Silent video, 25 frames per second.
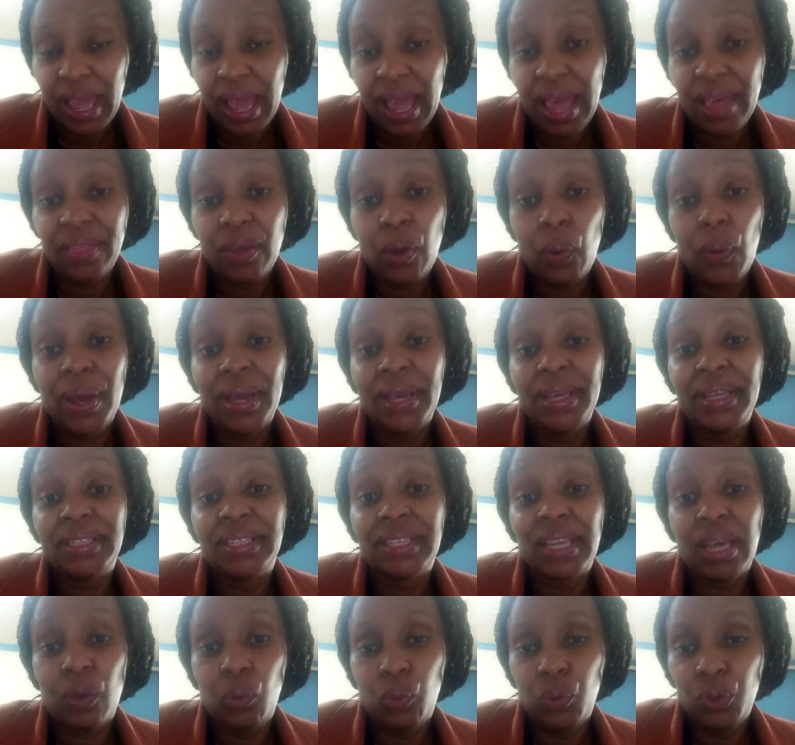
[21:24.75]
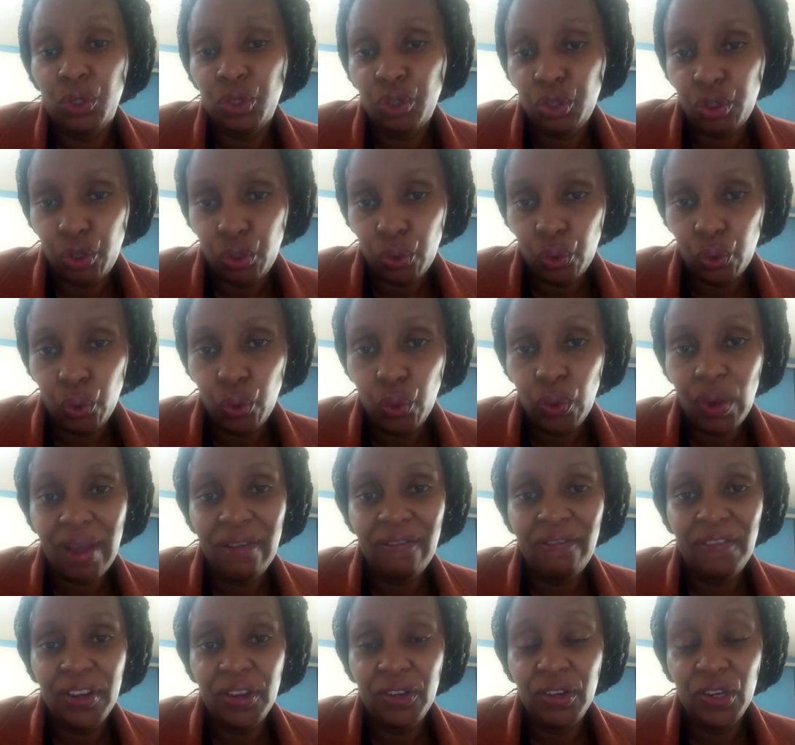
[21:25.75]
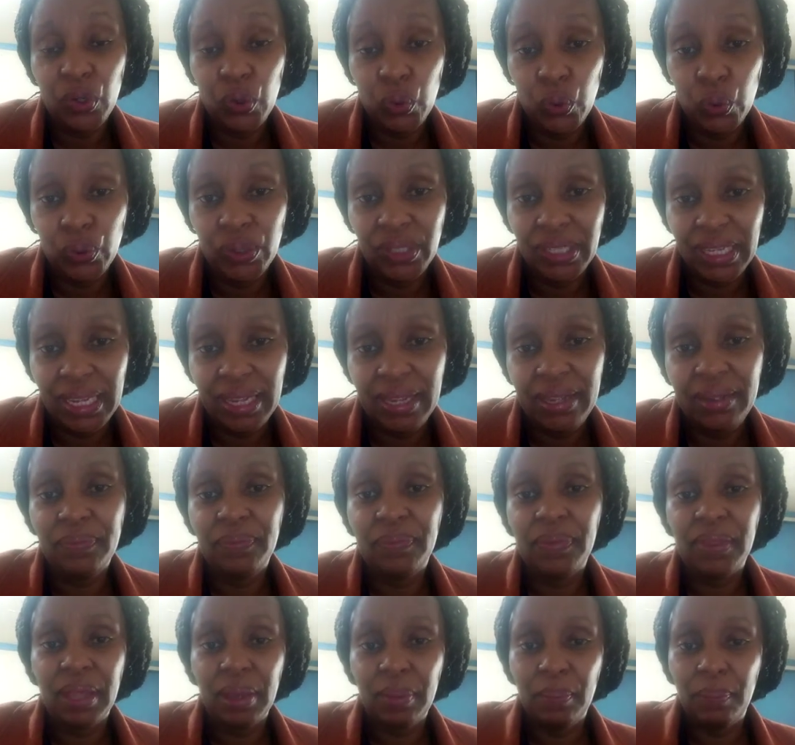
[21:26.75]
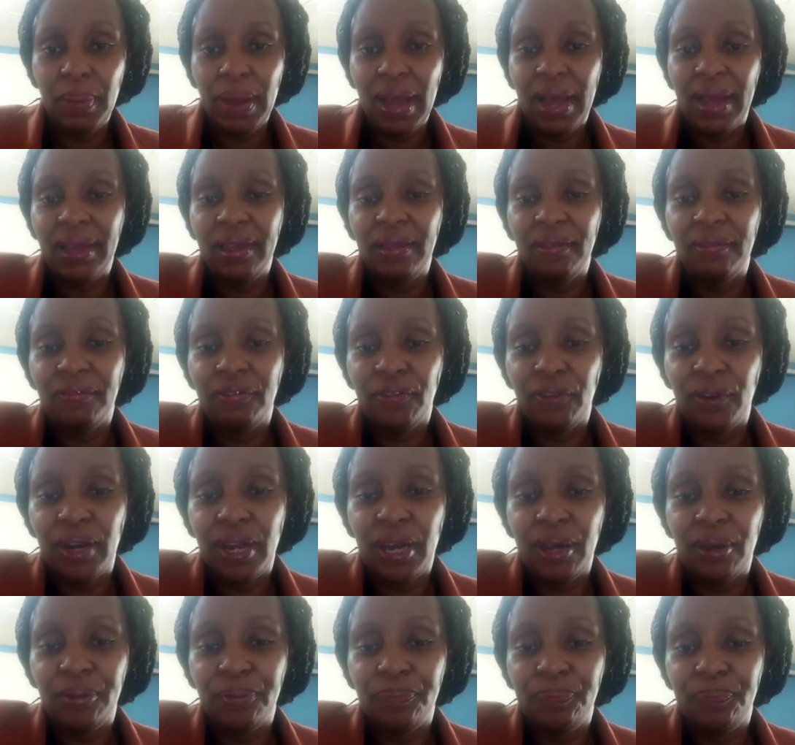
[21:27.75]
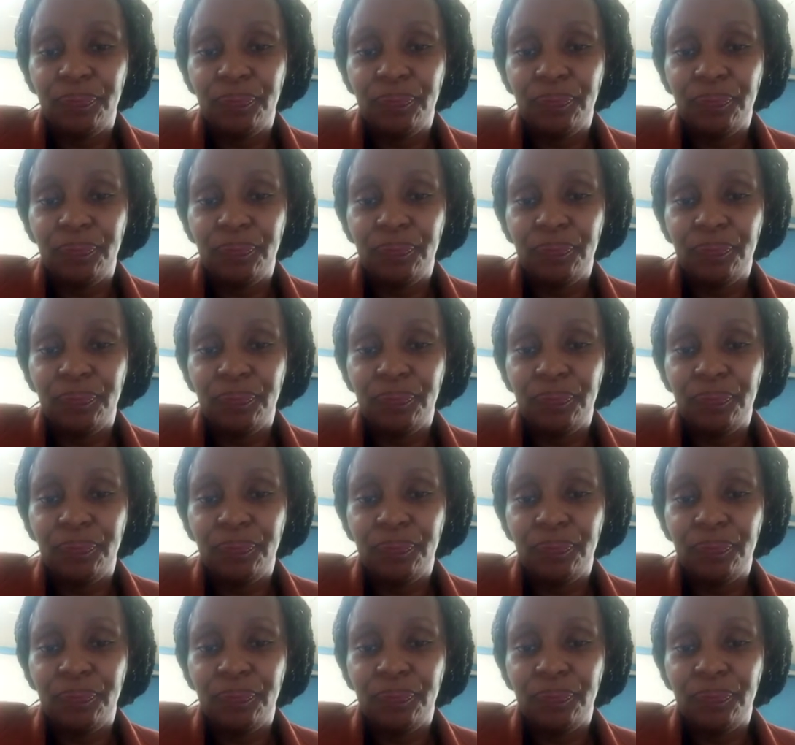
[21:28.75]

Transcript: Otherwise, I wish you a very good day. Bye for now.